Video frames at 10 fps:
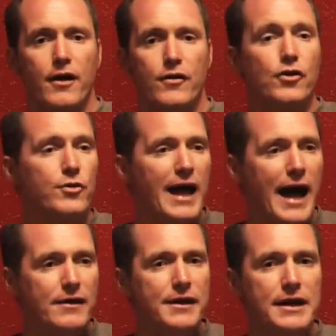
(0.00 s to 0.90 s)
the
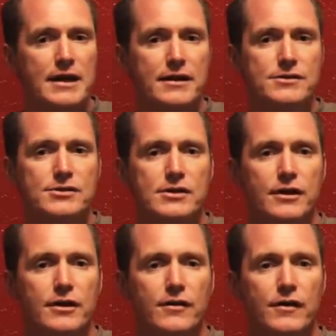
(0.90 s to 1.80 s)
reality is
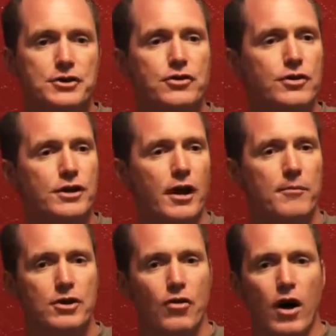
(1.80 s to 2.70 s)
that you can
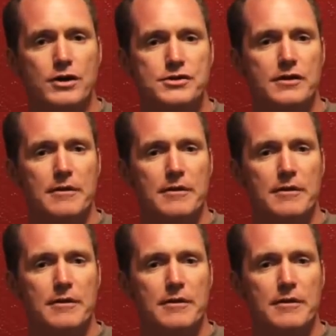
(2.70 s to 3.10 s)
come across